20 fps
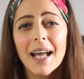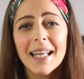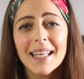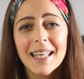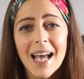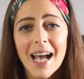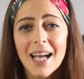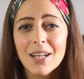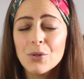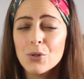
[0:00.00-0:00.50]
I
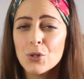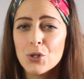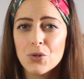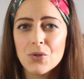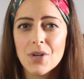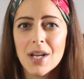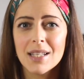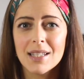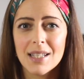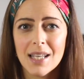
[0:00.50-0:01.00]
cannot
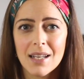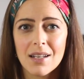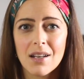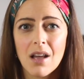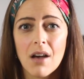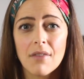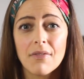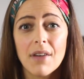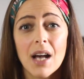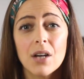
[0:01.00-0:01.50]
stress
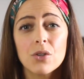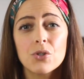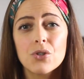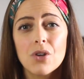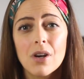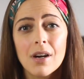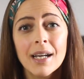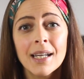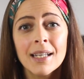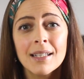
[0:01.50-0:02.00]
enough how
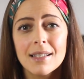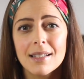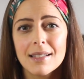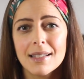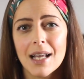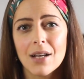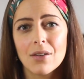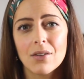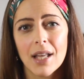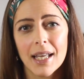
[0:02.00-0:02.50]
trying to
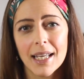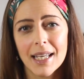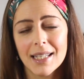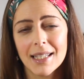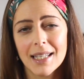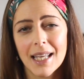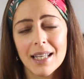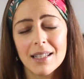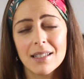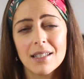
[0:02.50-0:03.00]
sound like a
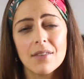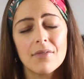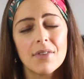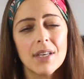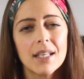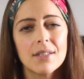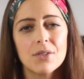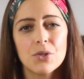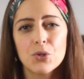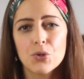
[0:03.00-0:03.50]

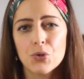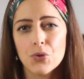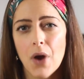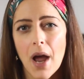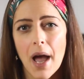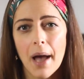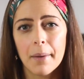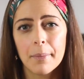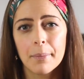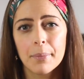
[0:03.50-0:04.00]
native is a
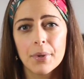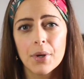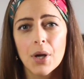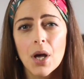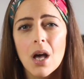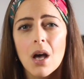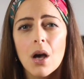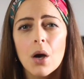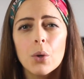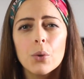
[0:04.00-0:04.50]
trap.
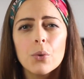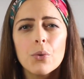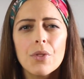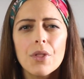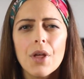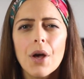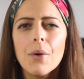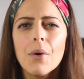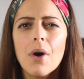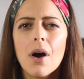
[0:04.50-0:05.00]

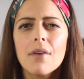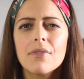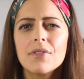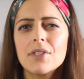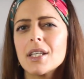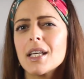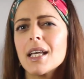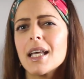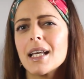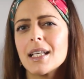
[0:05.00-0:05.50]
Although,
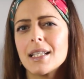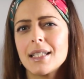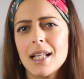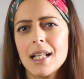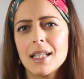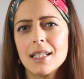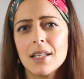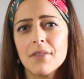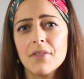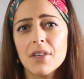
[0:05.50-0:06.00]
after
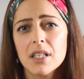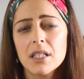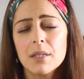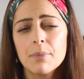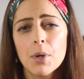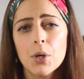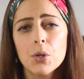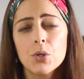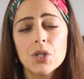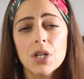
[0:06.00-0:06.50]
extensive
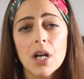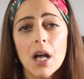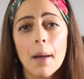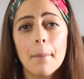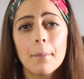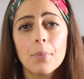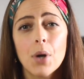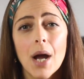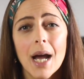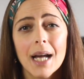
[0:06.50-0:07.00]
exposure
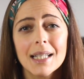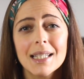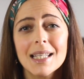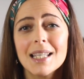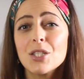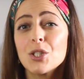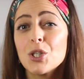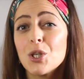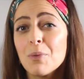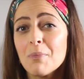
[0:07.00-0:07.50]
and
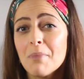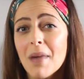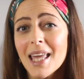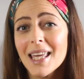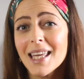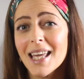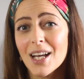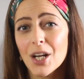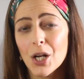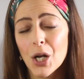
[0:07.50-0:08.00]
practice, you
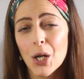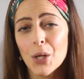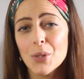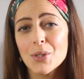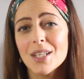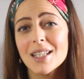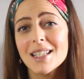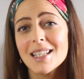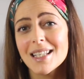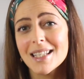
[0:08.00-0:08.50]
may get
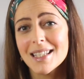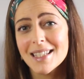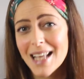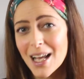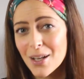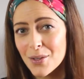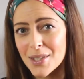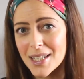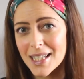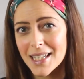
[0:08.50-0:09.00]
closer to
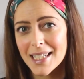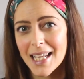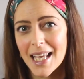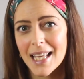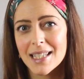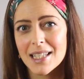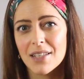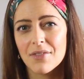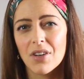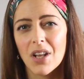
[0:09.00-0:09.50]
sounding
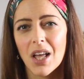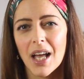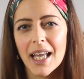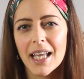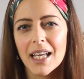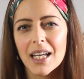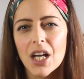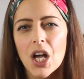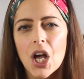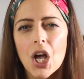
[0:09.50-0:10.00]
native
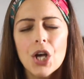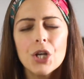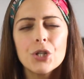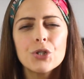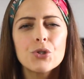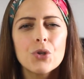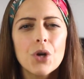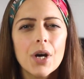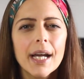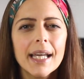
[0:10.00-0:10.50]
like,
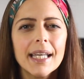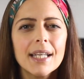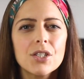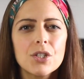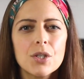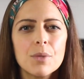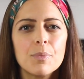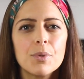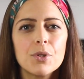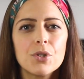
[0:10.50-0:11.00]
trying
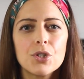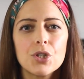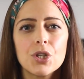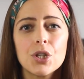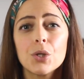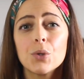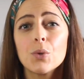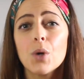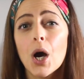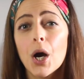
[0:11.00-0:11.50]
to
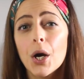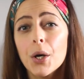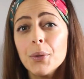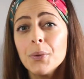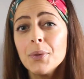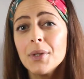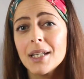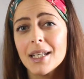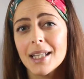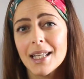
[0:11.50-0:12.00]
pursue
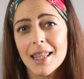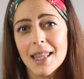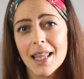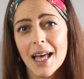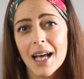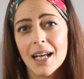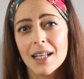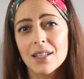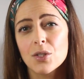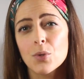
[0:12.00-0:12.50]
only
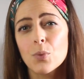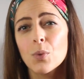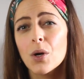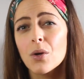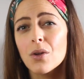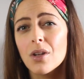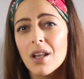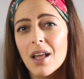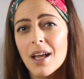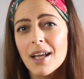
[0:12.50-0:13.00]
that
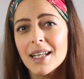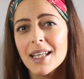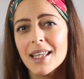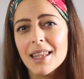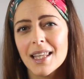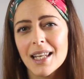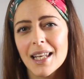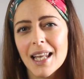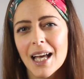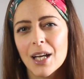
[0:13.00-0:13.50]
while
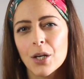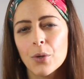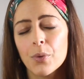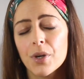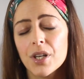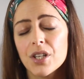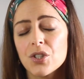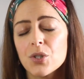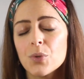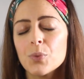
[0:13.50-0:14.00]
learning the
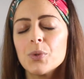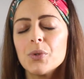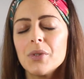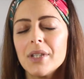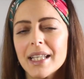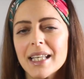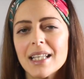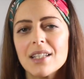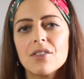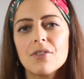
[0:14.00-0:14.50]
language will
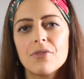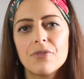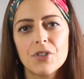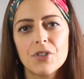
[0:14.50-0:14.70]
lead to